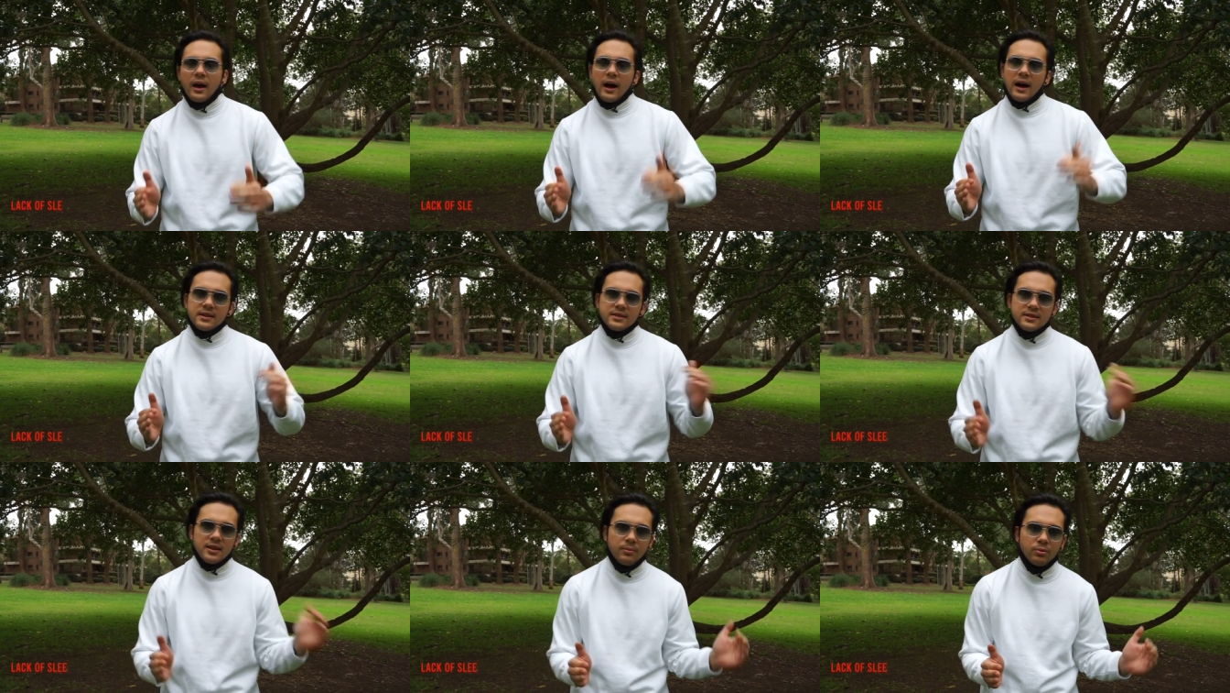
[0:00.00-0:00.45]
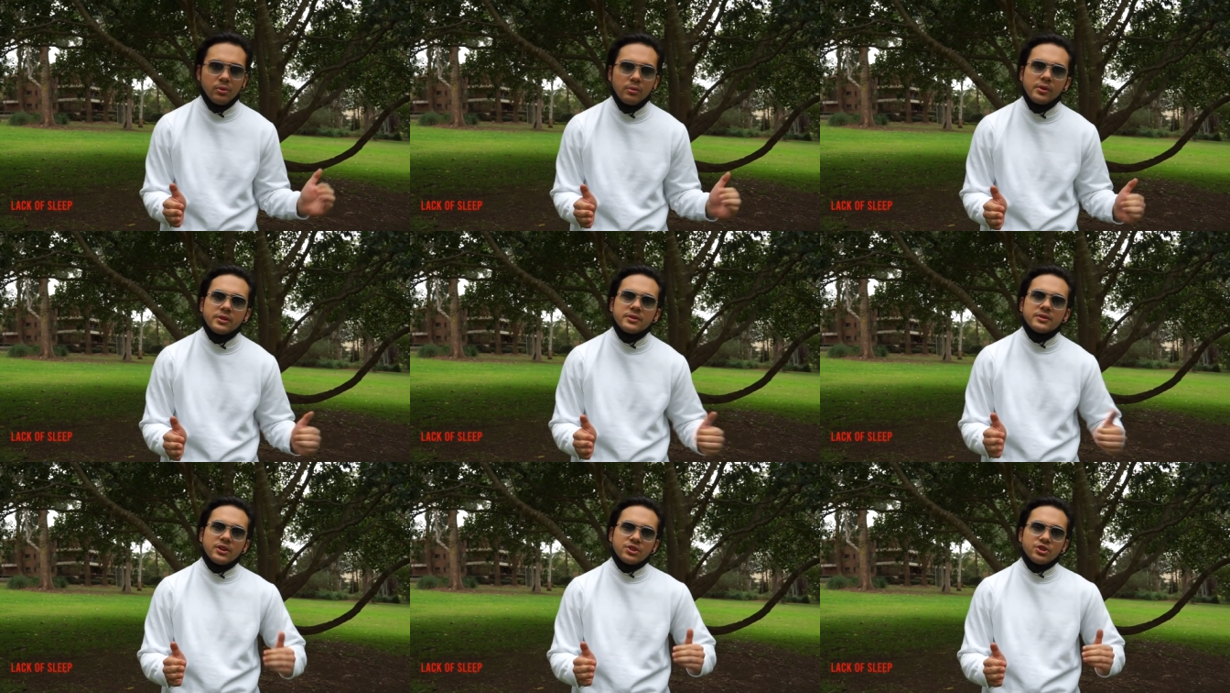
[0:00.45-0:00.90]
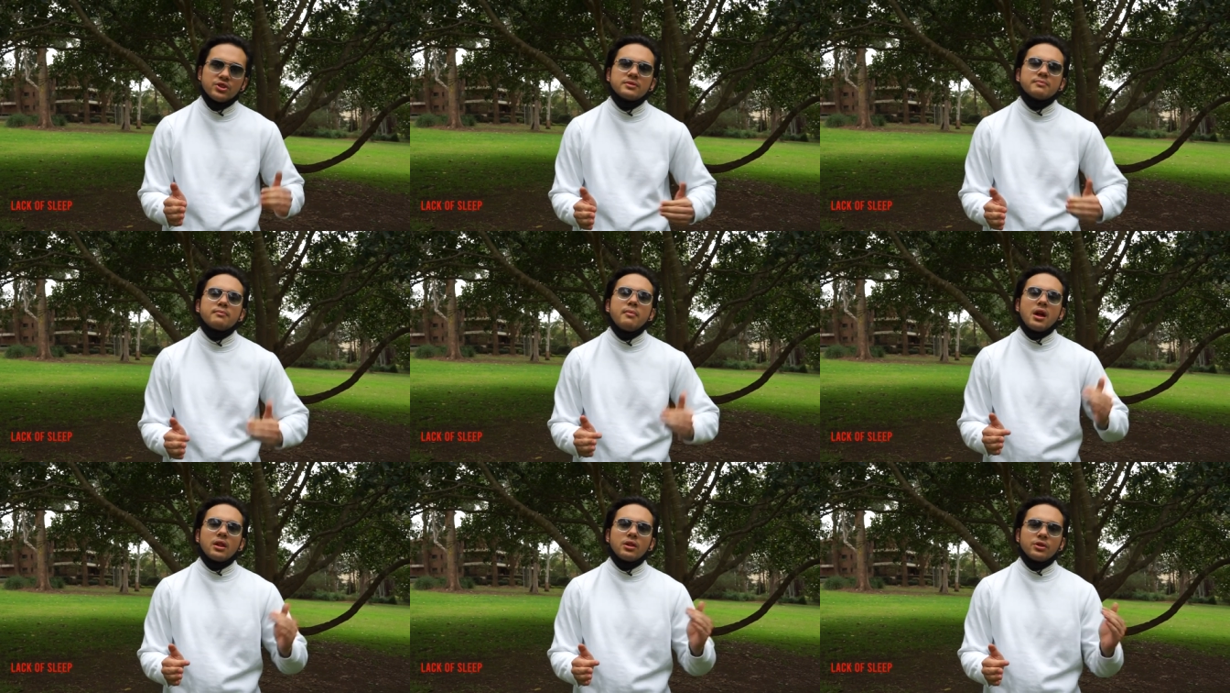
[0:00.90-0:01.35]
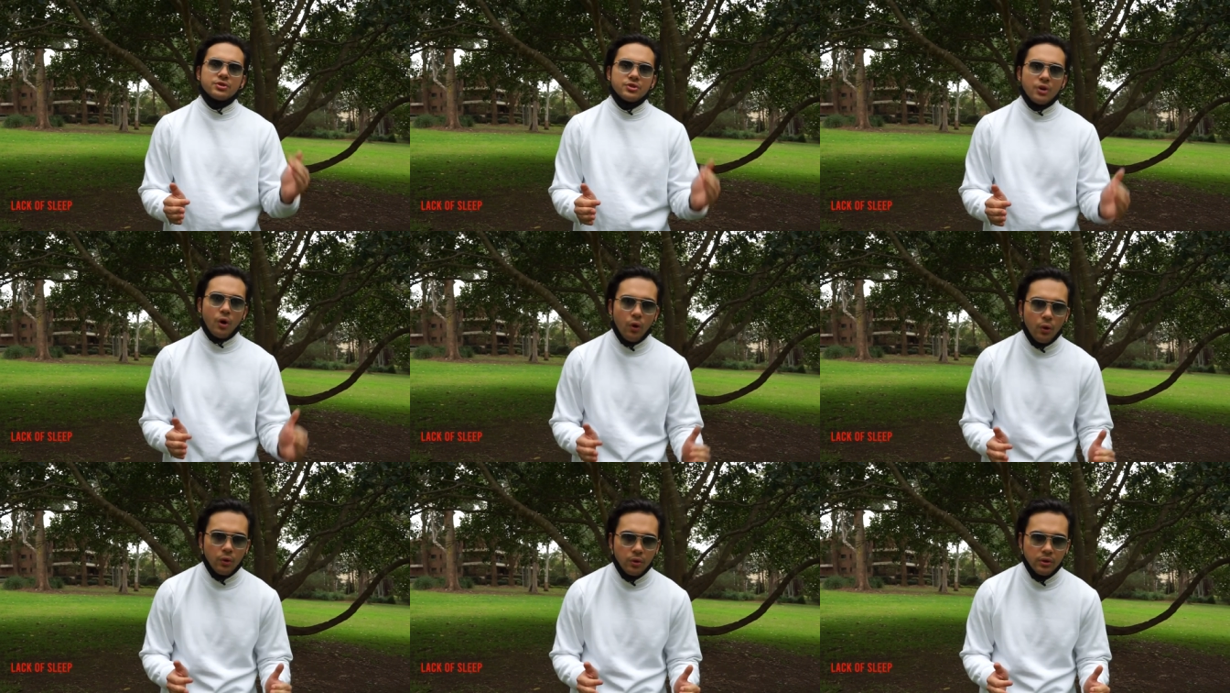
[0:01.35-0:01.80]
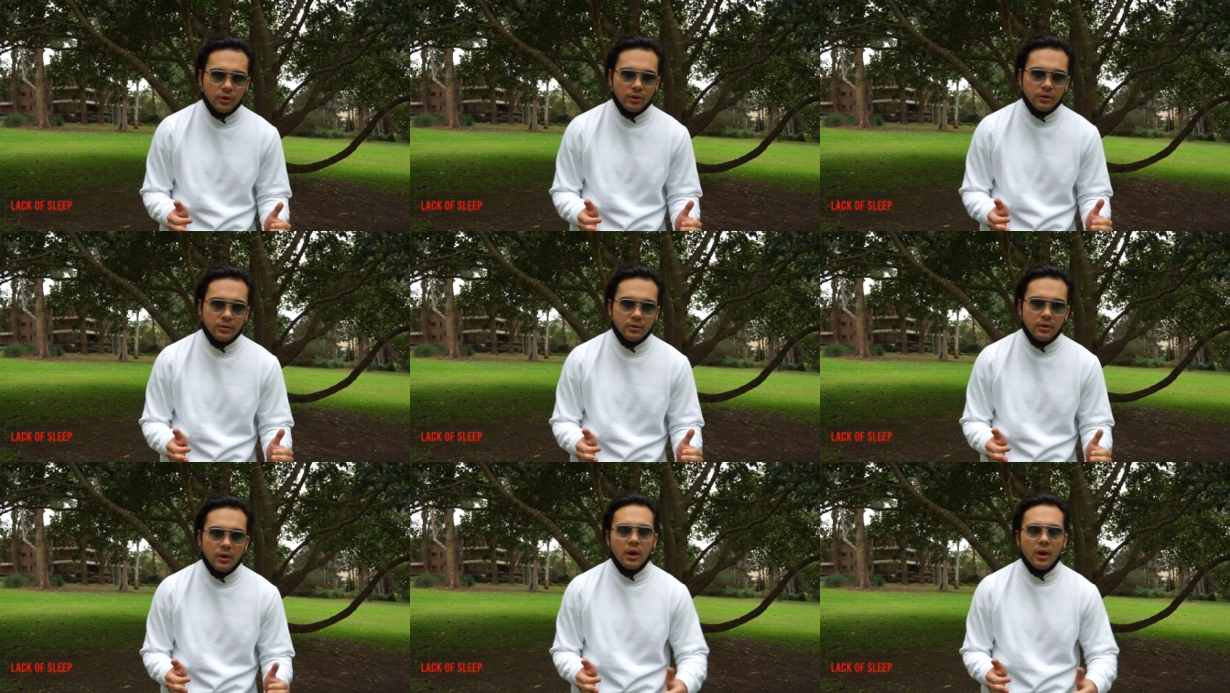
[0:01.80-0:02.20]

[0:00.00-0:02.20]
a supplement such as melatonin